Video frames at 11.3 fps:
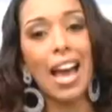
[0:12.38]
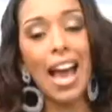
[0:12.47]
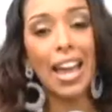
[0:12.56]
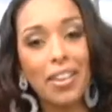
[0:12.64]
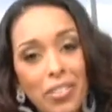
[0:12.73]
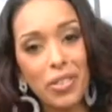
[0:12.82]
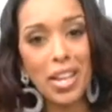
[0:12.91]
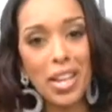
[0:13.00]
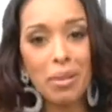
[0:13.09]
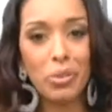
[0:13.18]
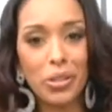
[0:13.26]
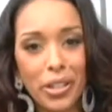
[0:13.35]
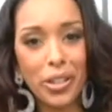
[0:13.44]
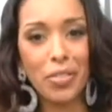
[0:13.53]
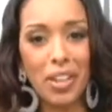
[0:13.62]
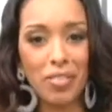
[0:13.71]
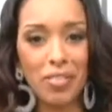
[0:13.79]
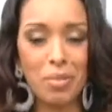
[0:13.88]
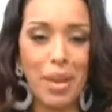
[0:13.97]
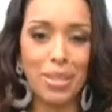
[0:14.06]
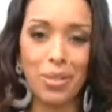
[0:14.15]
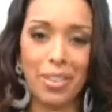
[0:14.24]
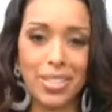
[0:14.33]
Hi, everyone. I'm Gloria Govan from
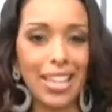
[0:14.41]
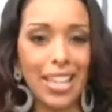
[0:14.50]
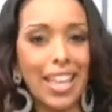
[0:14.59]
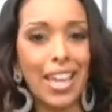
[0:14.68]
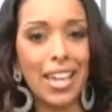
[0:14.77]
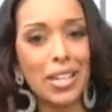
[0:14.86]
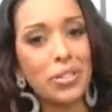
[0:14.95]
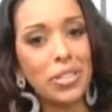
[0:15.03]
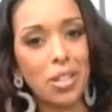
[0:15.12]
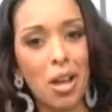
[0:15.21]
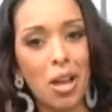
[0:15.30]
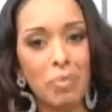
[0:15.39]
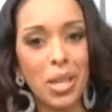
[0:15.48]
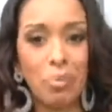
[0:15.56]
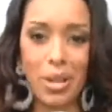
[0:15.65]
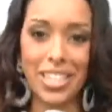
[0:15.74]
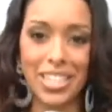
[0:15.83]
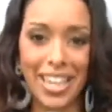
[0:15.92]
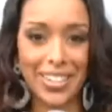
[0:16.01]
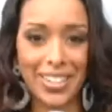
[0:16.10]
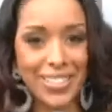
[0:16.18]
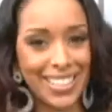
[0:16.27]
Bass Wives LA, and you just caught me on Branching Out.